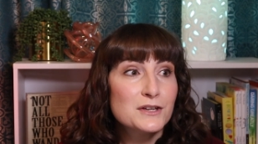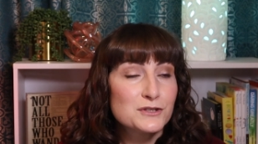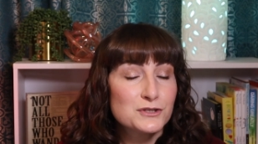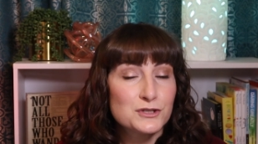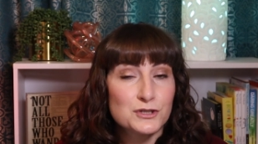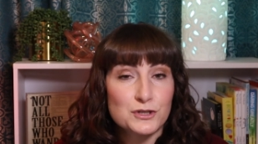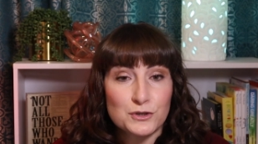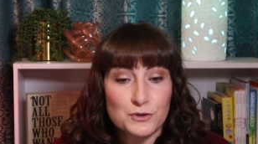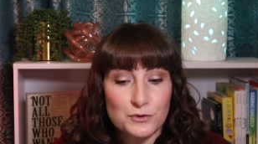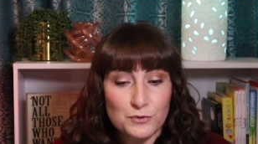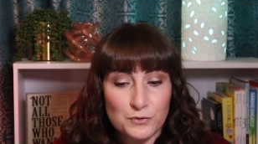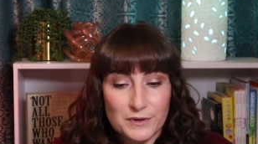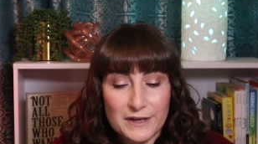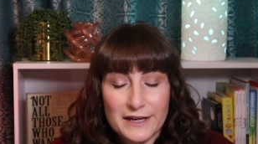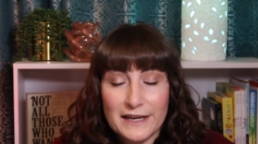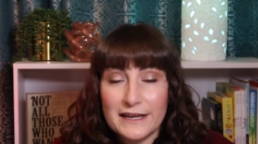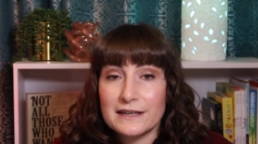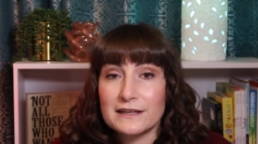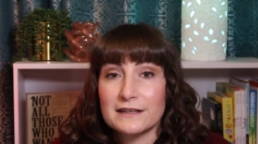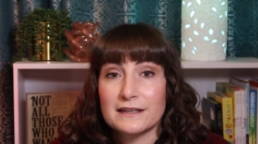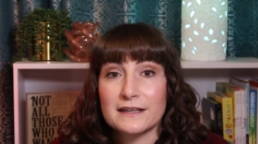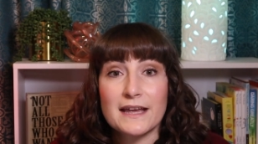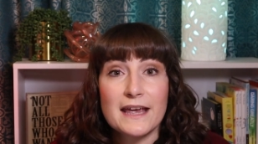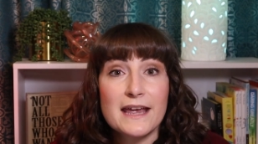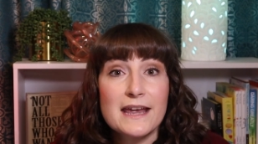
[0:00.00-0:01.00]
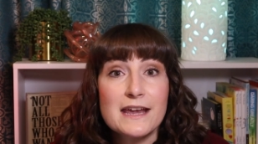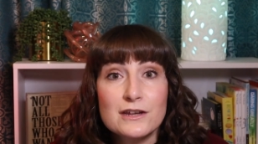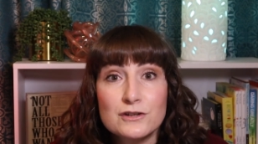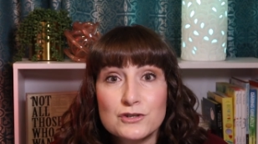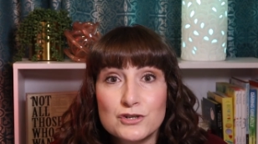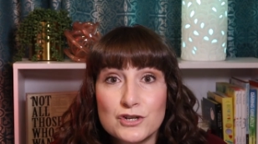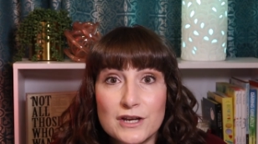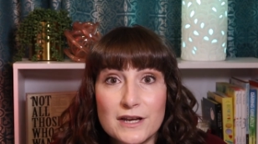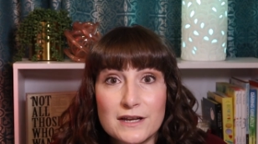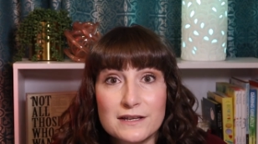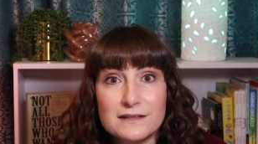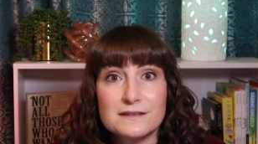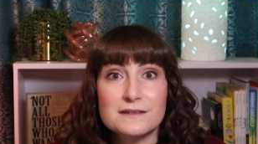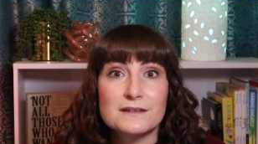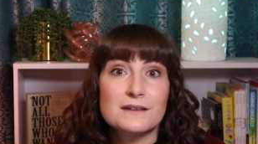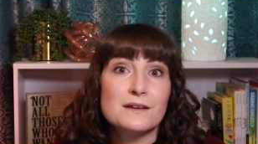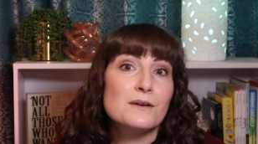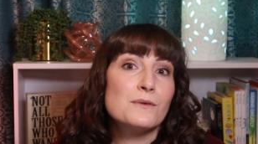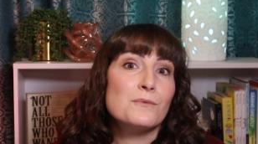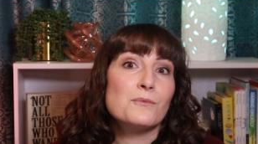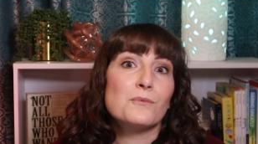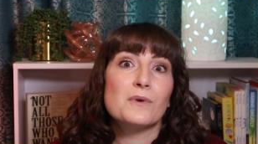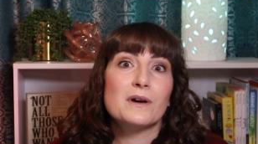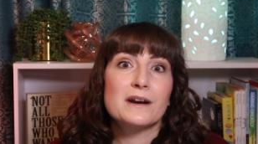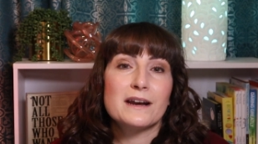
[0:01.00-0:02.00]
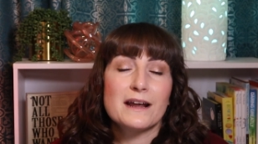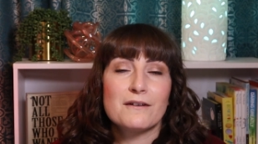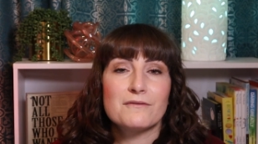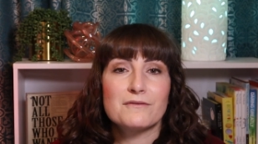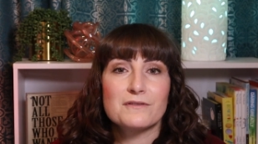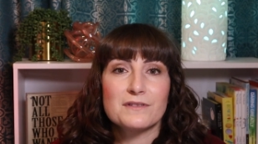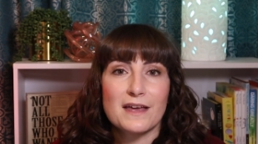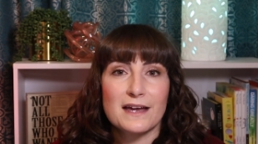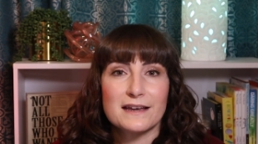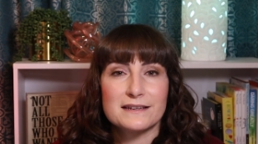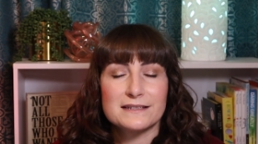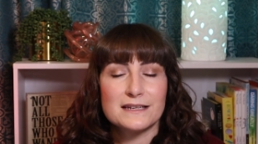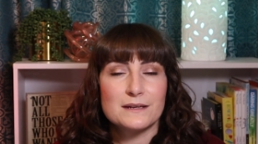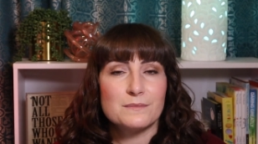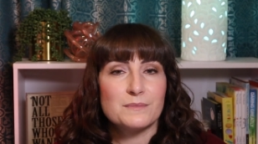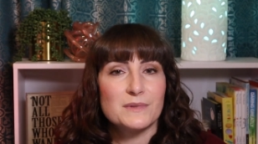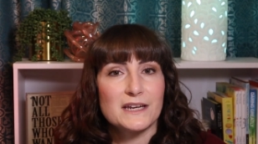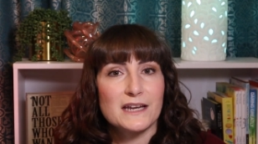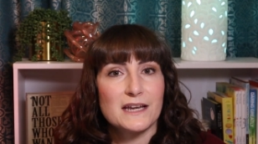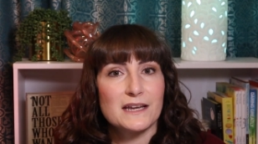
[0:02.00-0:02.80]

to engage it, whatever that demon